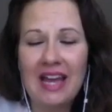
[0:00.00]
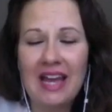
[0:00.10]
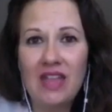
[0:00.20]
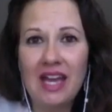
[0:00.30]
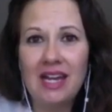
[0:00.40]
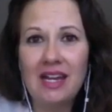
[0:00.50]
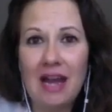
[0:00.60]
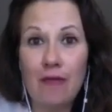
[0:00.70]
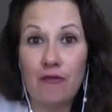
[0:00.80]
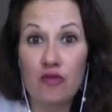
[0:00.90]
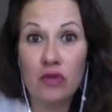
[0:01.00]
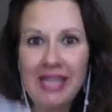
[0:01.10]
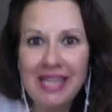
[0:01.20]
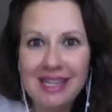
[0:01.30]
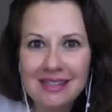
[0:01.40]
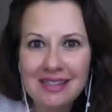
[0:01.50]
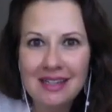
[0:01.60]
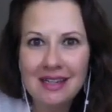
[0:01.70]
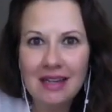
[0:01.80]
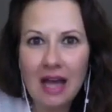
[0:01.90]
and then I'm free.
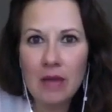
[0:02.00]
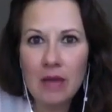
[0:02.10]
I'm